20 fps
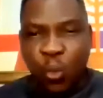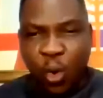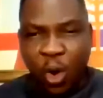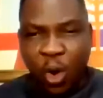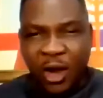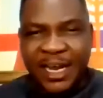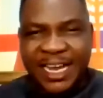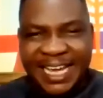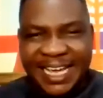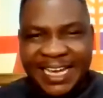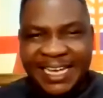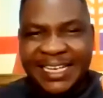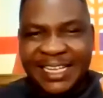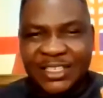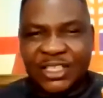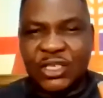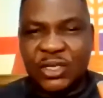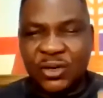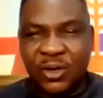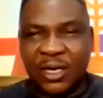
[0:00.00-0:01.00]
walk in
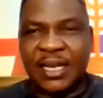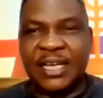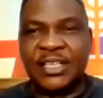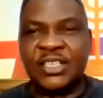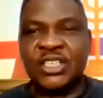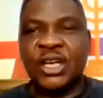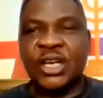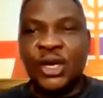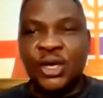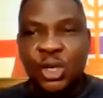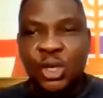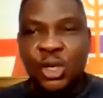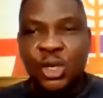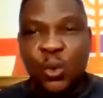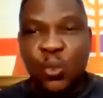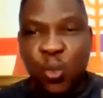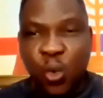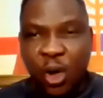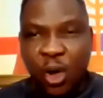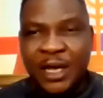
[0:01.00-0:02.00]
this knowledge, you
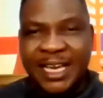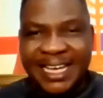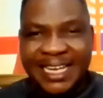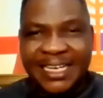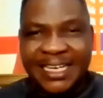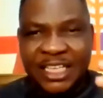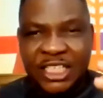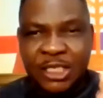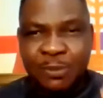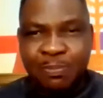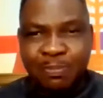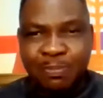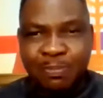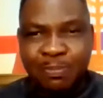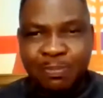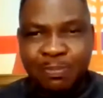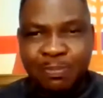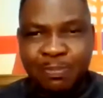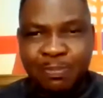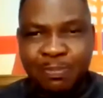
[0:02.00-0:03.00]
will walk in this
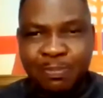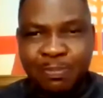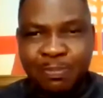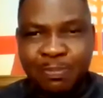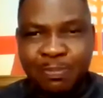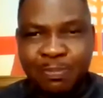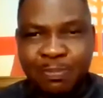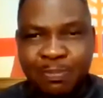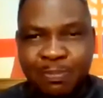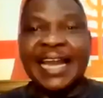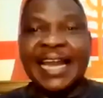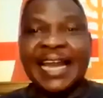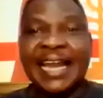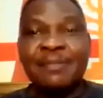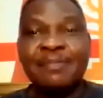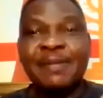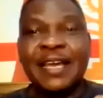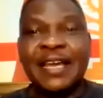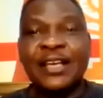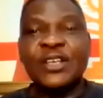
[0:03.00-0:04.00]
power, and
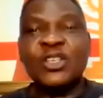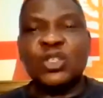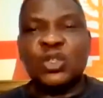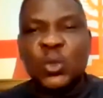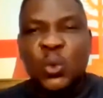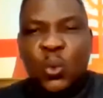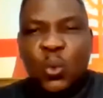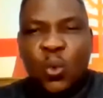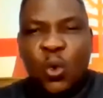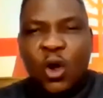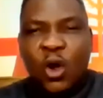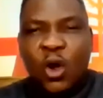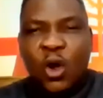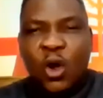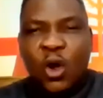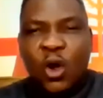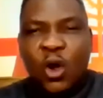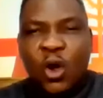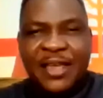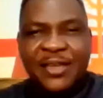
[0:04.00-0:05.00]
it begins to walk
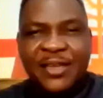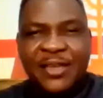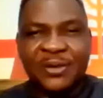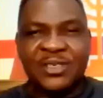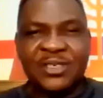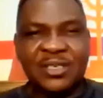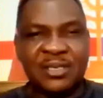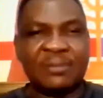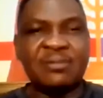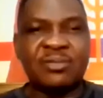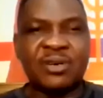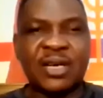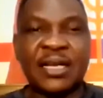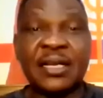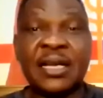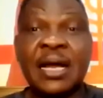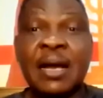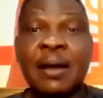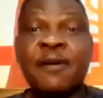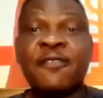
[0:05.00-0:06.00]
over your
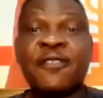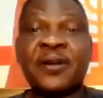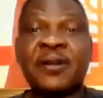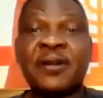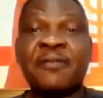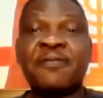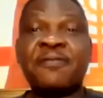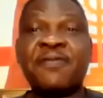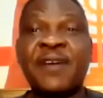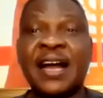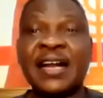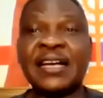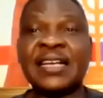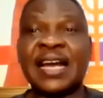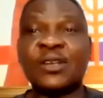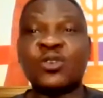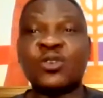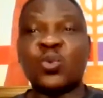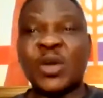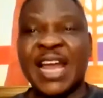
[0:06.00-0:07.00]
children. For the fact
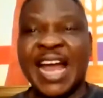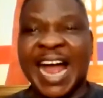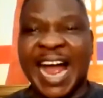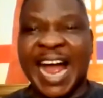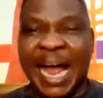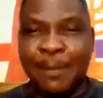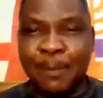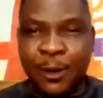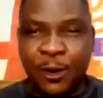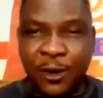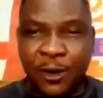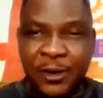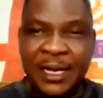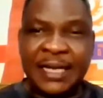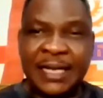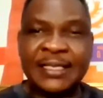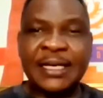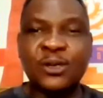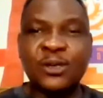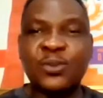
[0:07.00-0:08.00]
that we, I'm
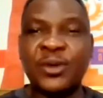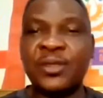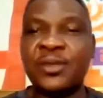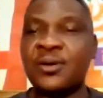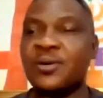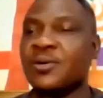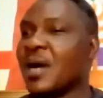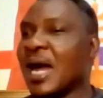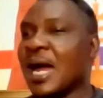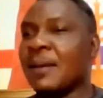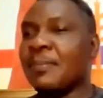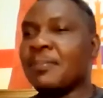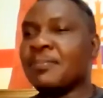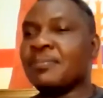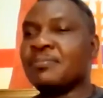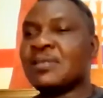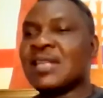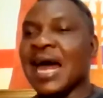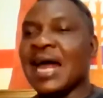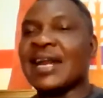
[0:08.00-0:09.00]
connected with you,
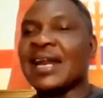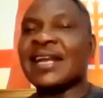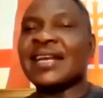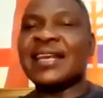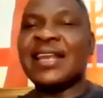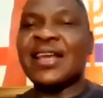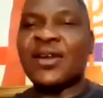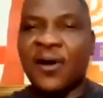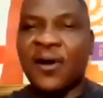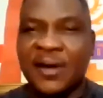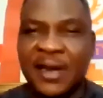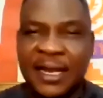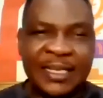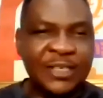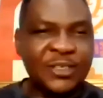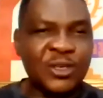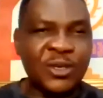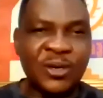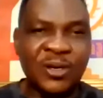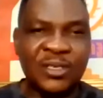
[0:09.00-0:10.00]
I'm directly
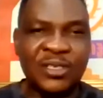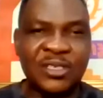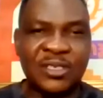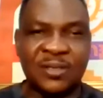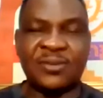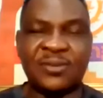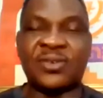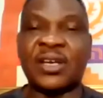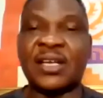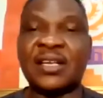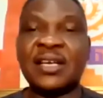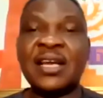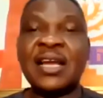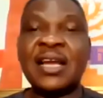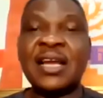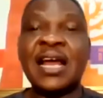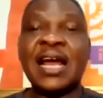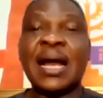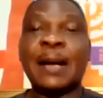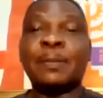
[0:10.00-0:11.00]
connected to your children,
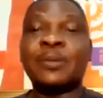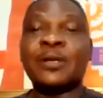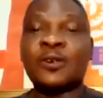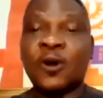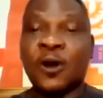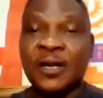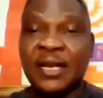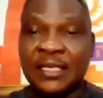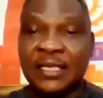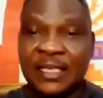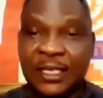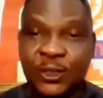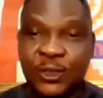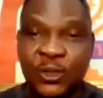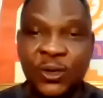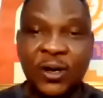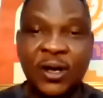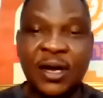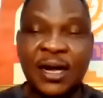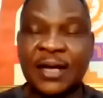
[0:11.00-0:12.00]
I'm connected to
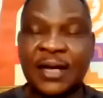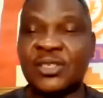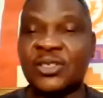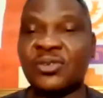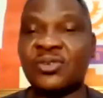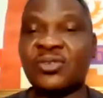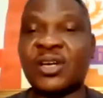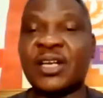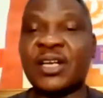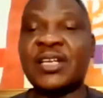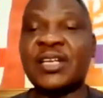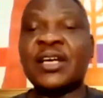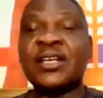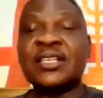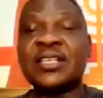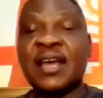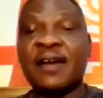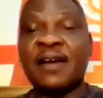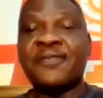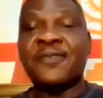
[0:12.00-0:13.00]
your grandchildren.
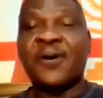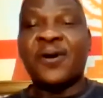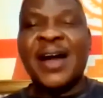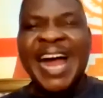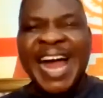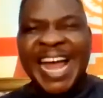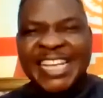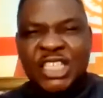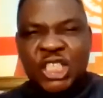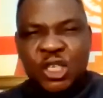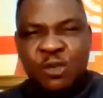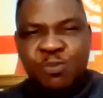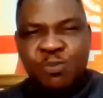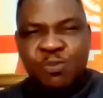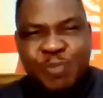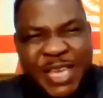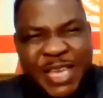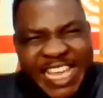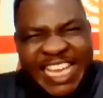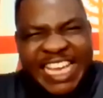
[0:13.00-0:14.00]
Therefore, I
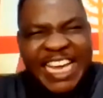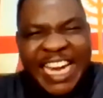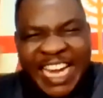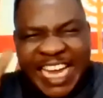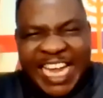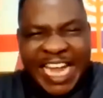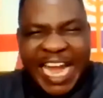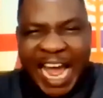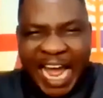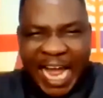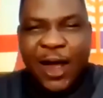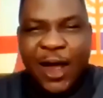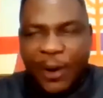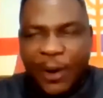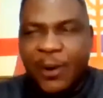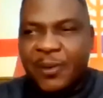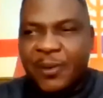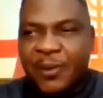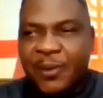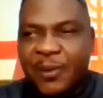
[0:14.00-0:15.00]
speak
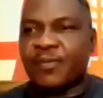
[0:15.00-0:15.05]
now